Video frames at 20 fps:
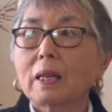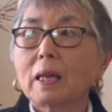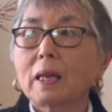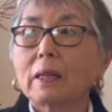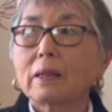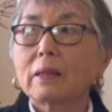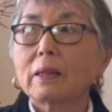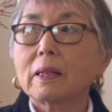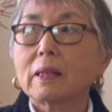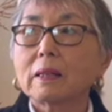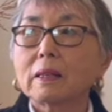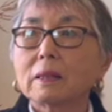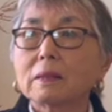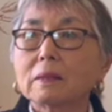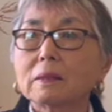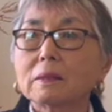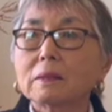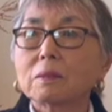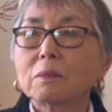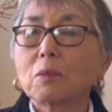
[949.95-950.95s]
I think
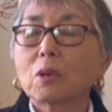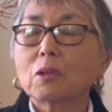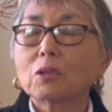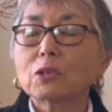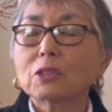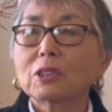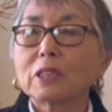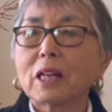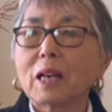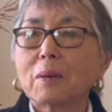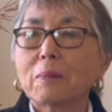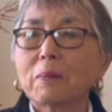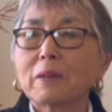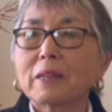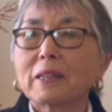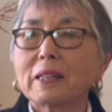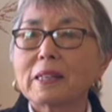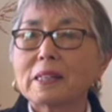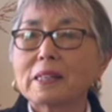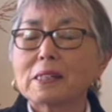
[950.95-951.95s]
most
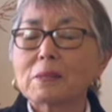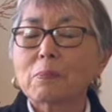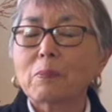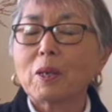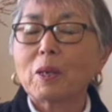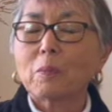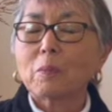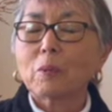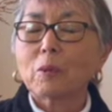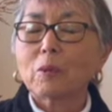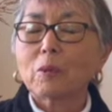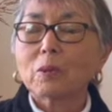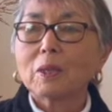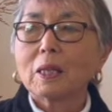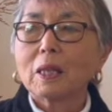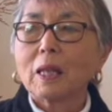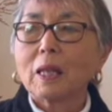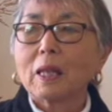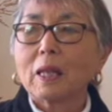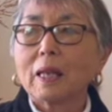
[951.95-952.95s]
Japanese people
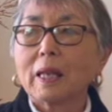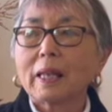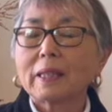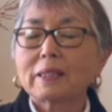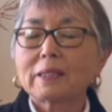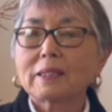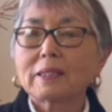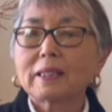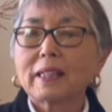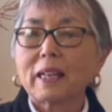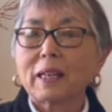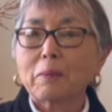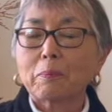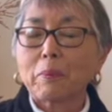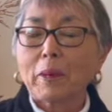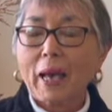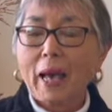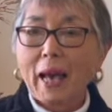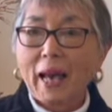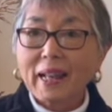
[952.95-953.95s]
like to take
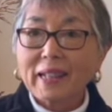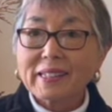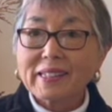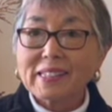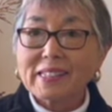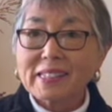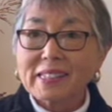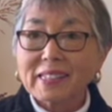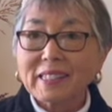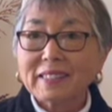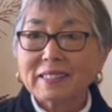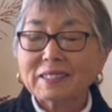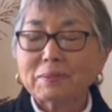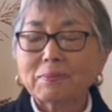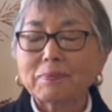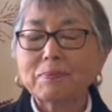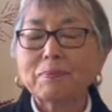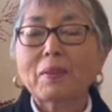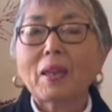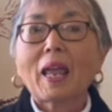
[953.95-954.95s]
baths,
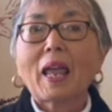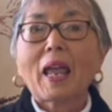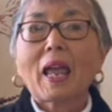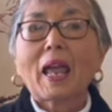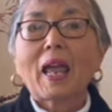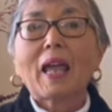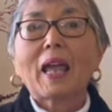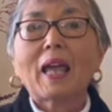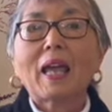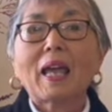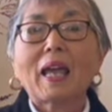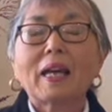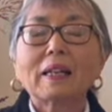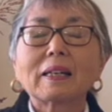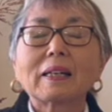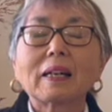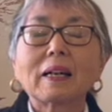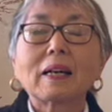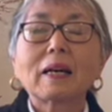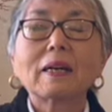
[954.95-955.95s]

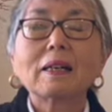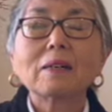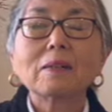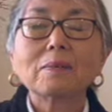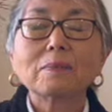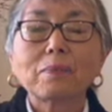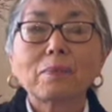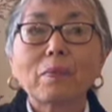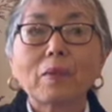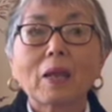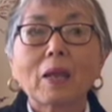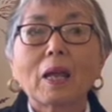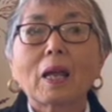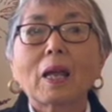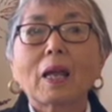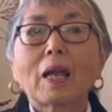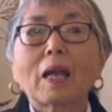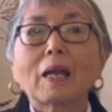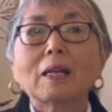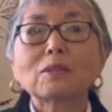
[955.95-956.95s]
and
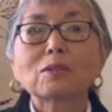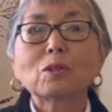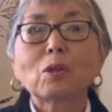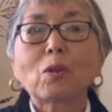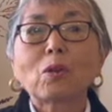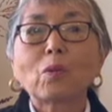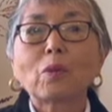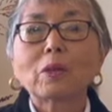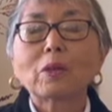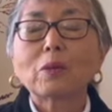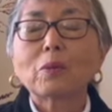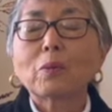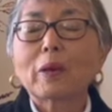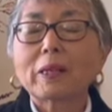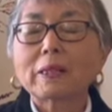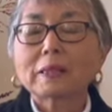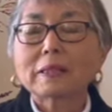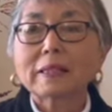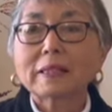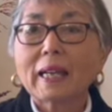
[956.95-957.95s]
so when you
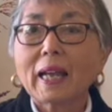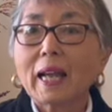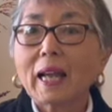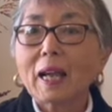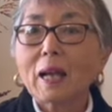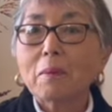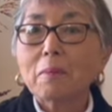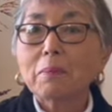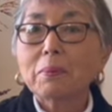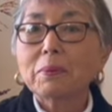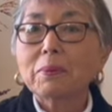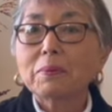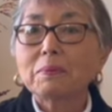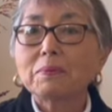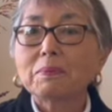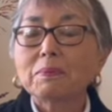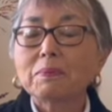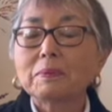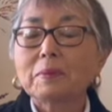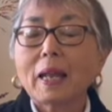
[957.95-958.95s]
went to camp,
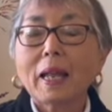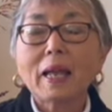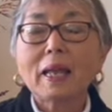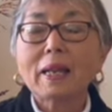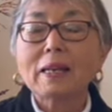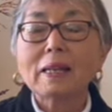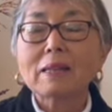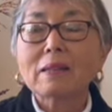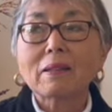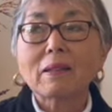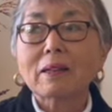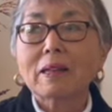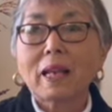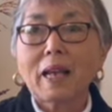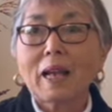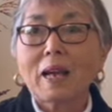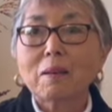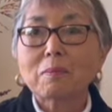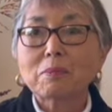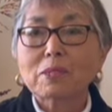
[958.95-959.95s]
any of the
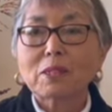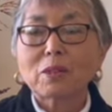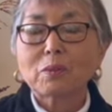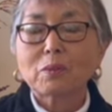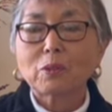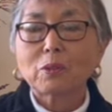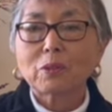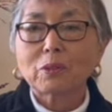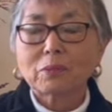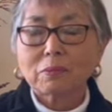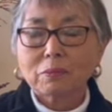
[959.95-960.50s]
camps, there were